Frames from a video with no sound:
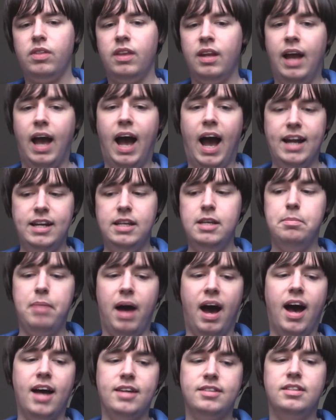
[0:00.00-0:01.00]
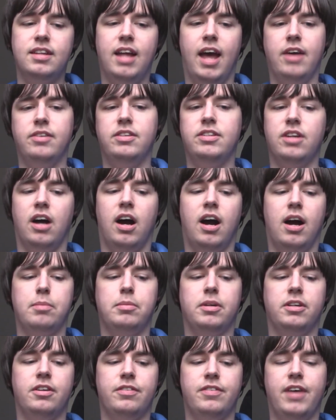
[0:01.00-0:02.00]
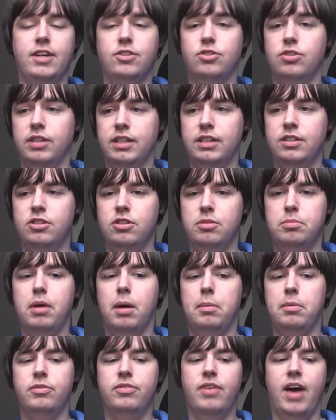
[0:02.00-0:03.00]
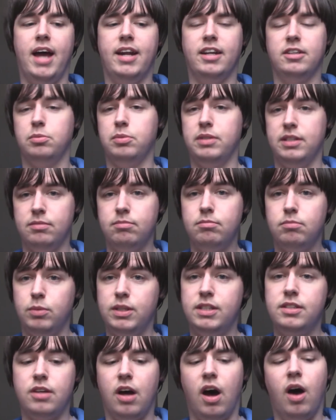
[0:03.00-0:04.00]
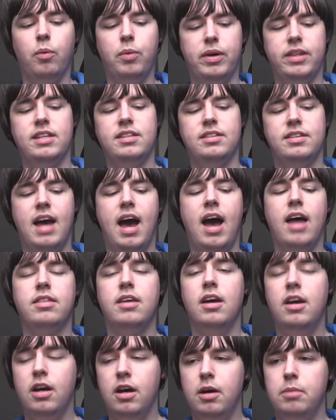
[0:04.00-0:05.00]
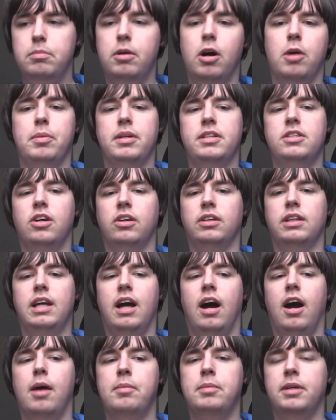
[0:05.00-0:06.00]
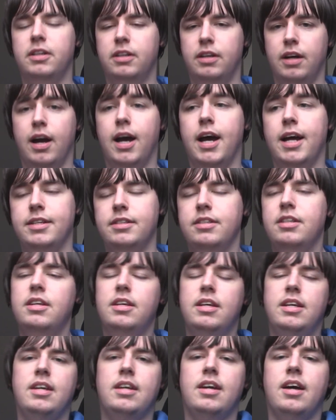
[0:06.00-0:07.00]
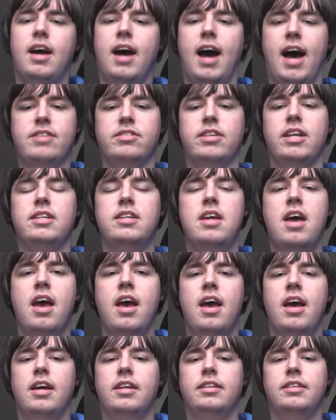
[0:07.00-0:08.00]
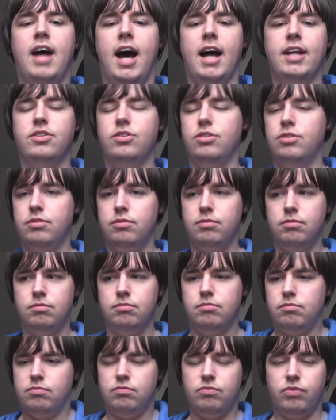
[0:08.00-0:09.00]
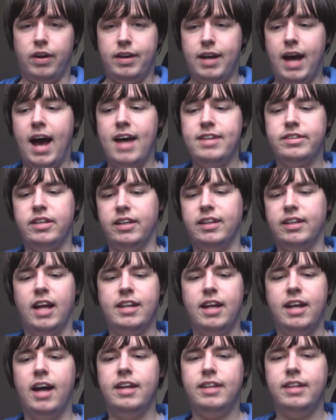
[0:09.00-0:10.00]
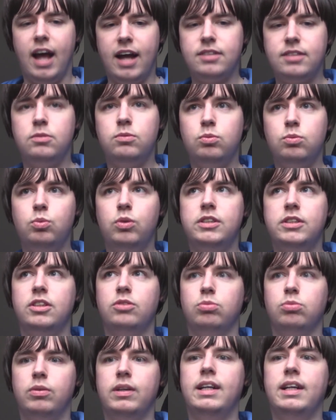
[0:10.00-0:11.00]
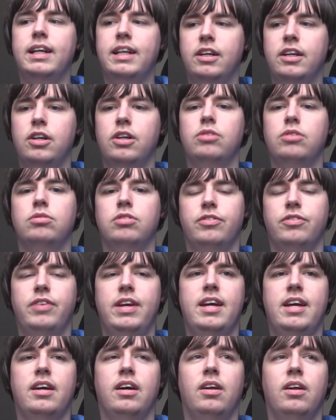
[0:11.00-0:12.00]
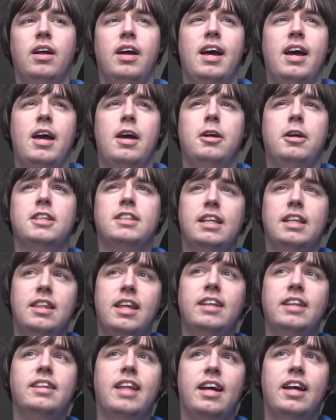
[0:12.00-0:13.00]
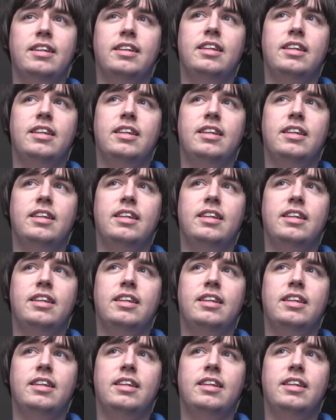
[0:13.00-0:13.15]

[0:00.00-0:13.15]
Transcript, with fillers: and he passed down his armor eventually to Boba Fett, as we, we saw. With his death, Boba took the armor and he has it. That's fantastic. That that, that was a really good reveal. Because I think that